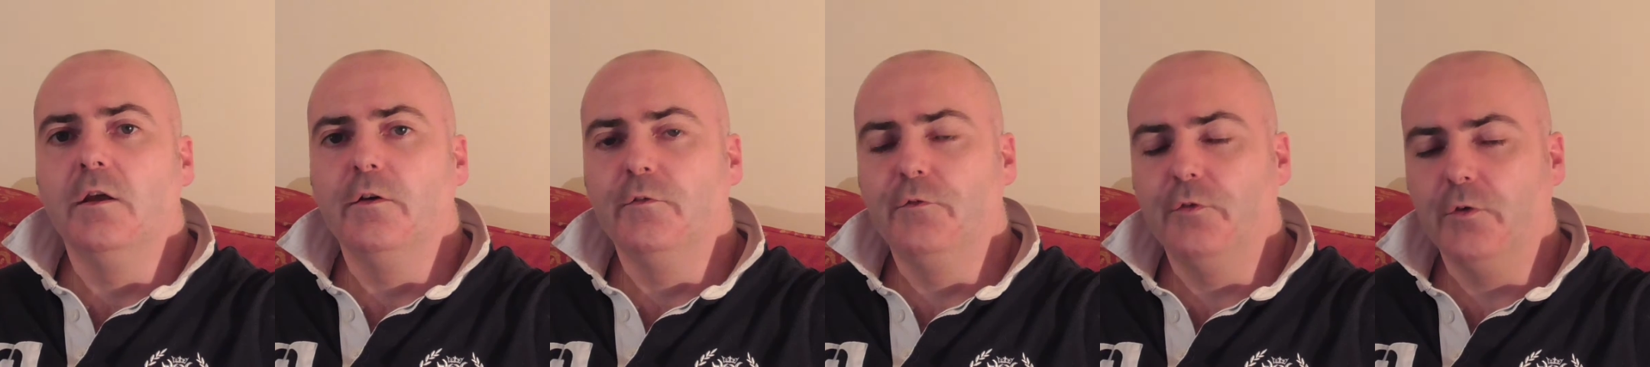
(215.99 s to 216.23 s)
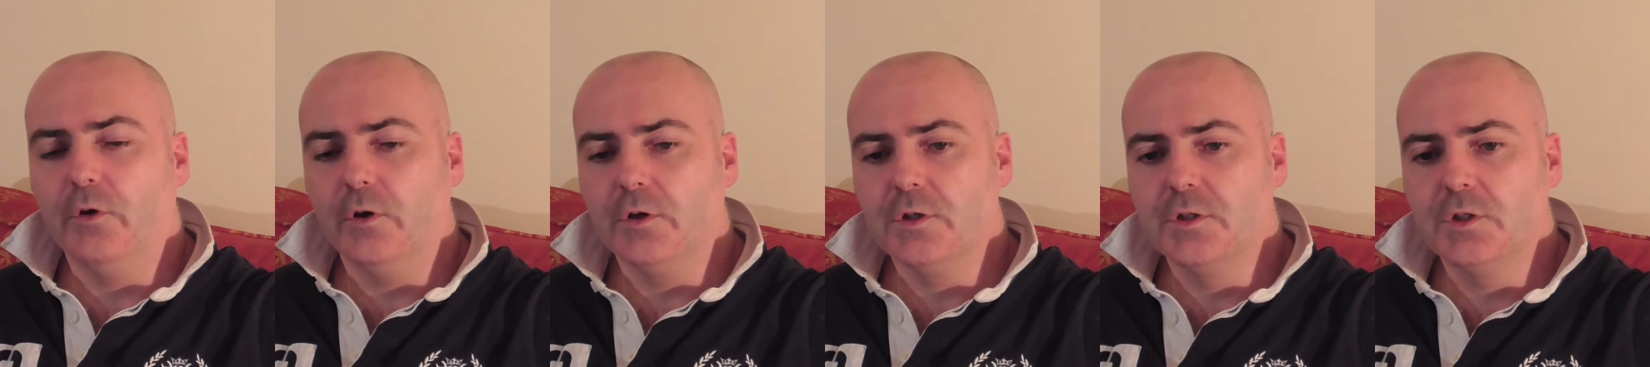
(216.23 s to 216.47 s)

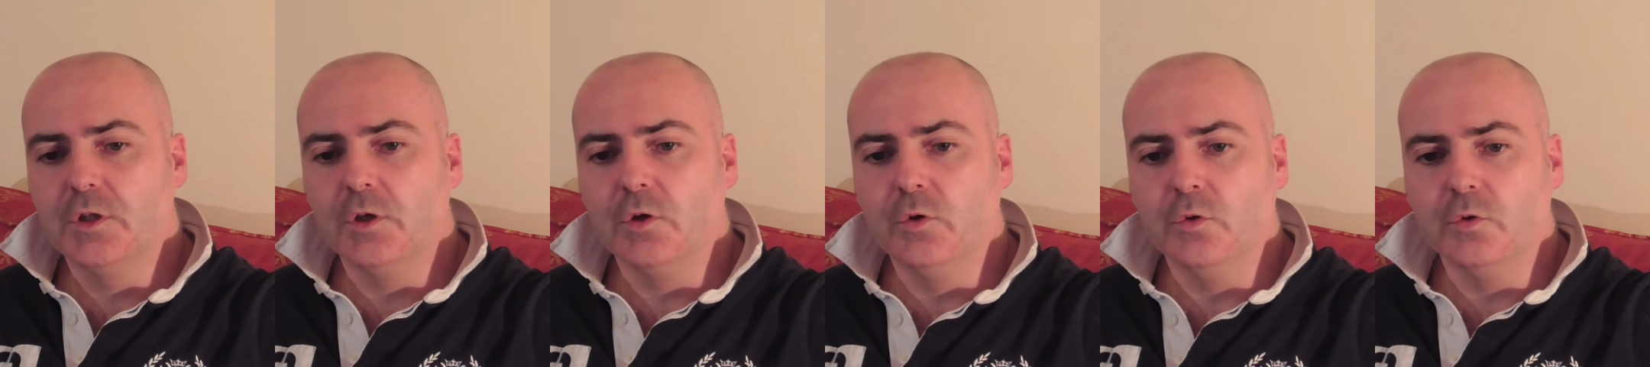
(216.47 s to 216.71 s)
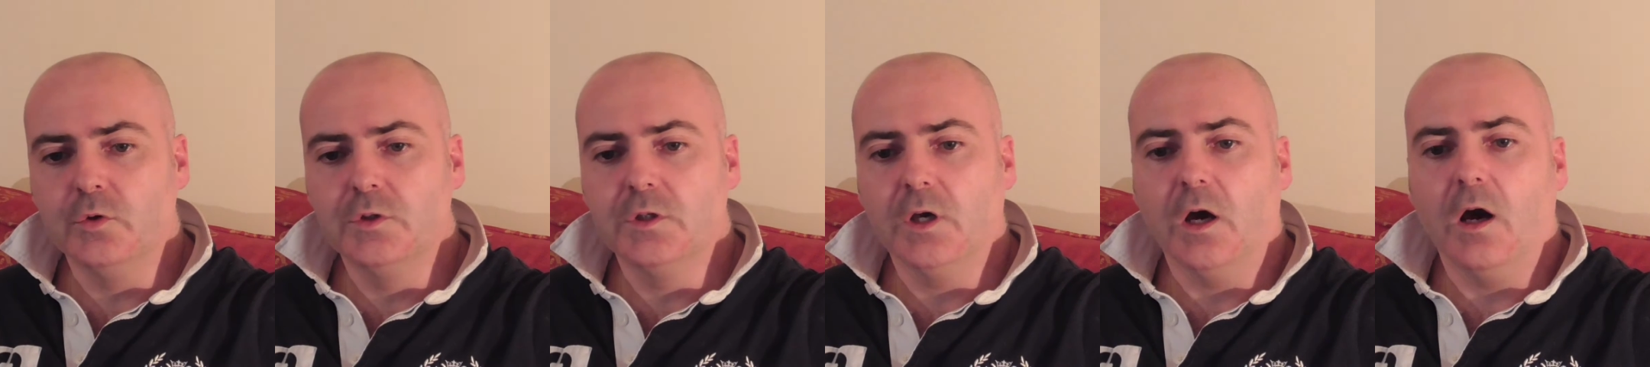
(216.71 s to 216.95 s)
for us to
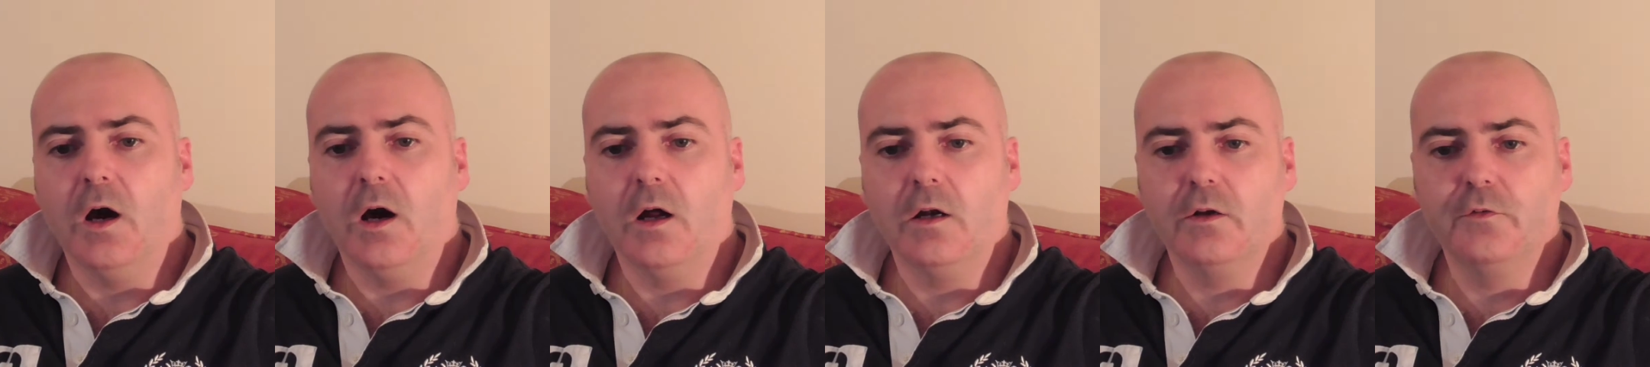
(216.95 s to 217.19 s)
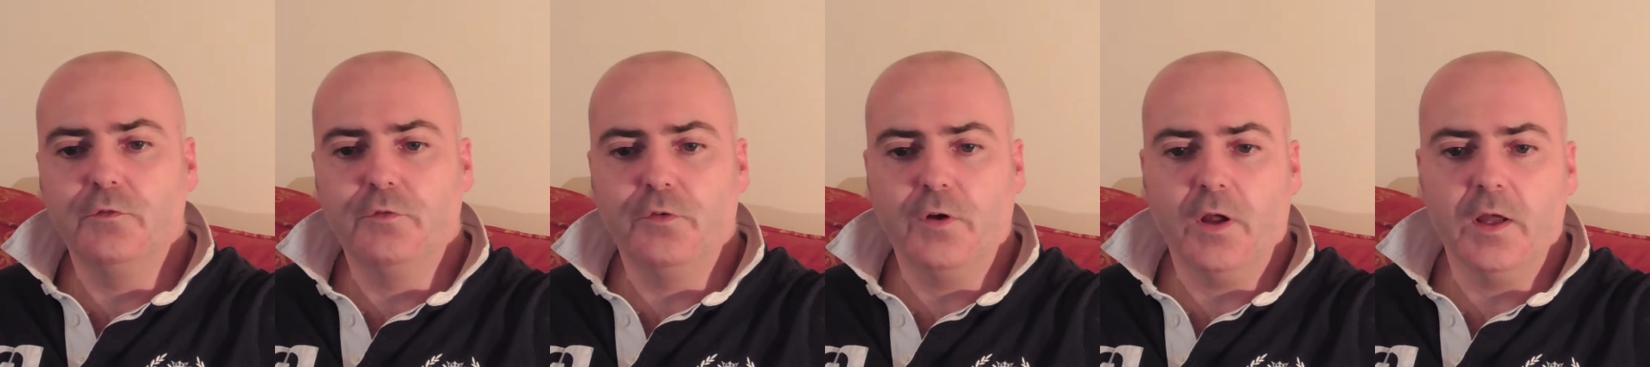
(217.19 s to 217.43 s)
go to
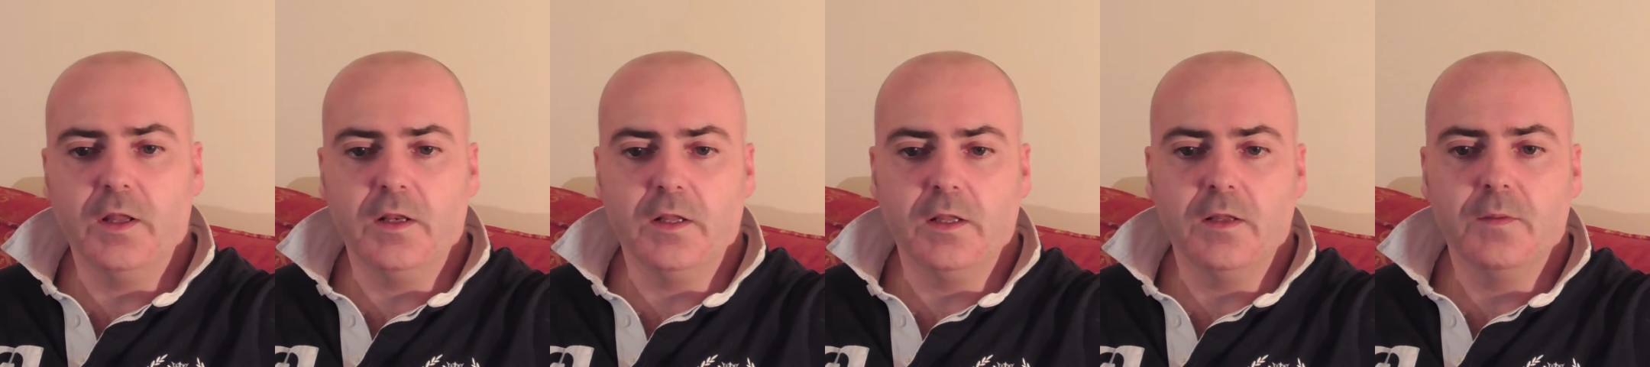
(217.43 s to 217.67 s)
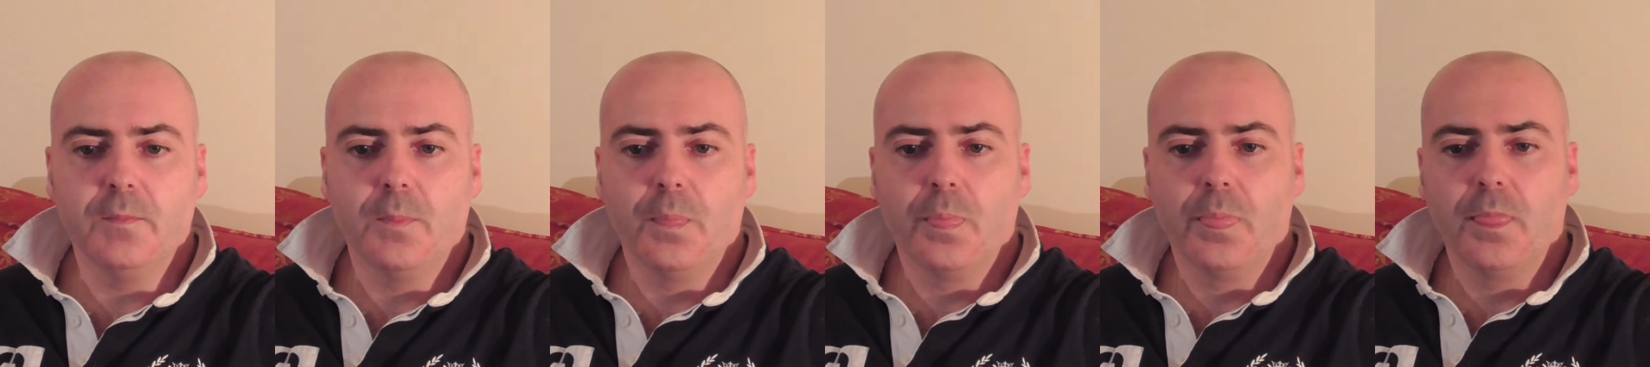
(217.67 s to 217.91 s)
Ard
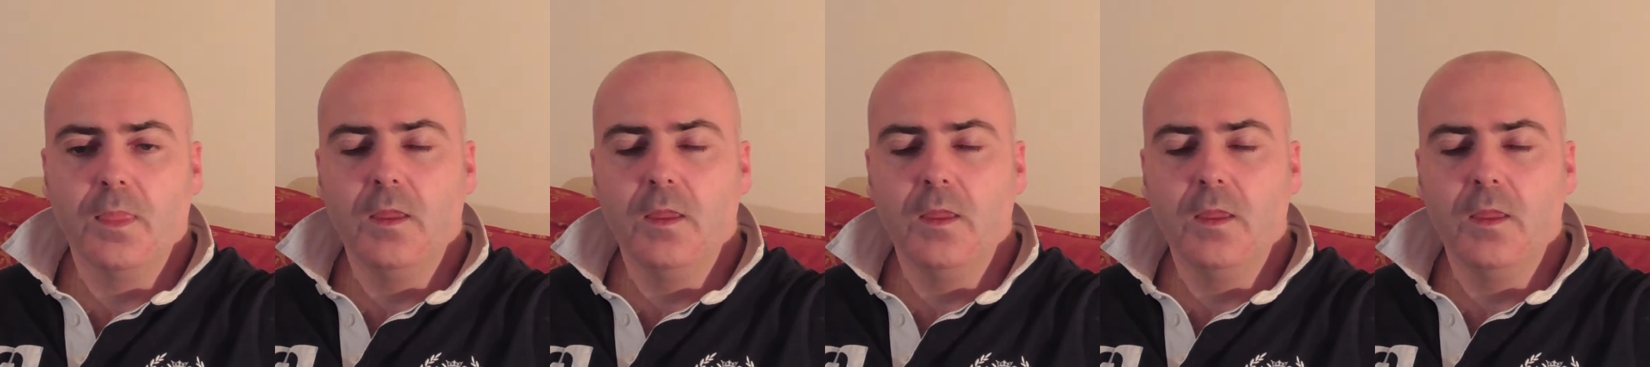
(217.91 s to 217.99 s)
Friday